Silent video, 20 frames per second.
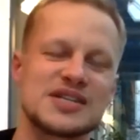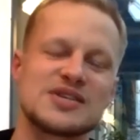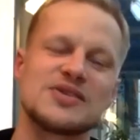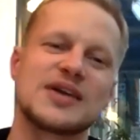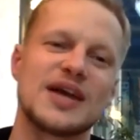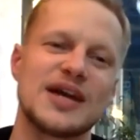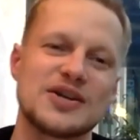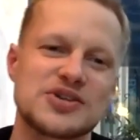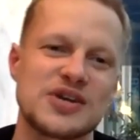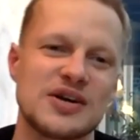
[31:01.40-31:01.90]
that's
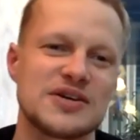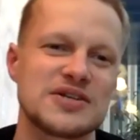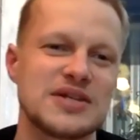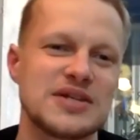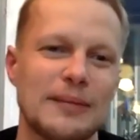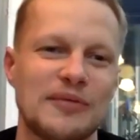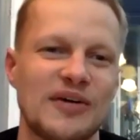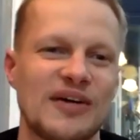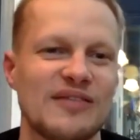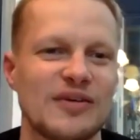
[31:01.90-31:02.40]
okay. Sherry's
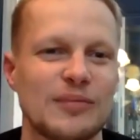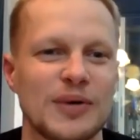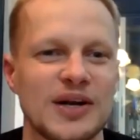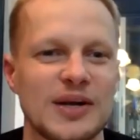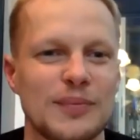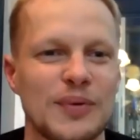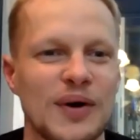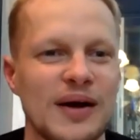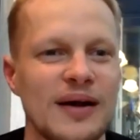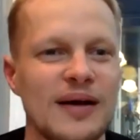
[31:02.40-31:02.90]
not for
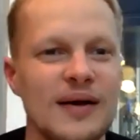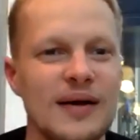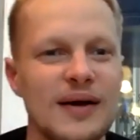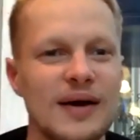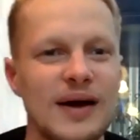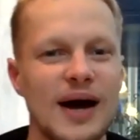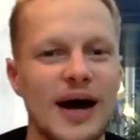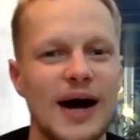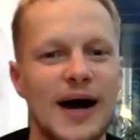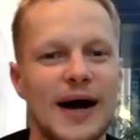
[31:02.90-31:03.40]
everybody. But
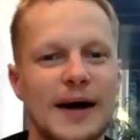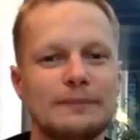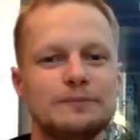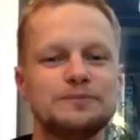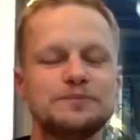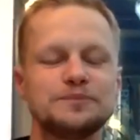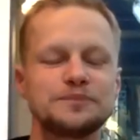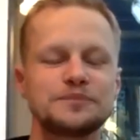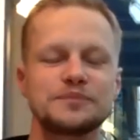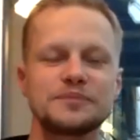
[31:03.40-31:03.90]

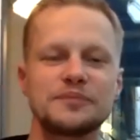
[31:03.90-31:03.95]
um,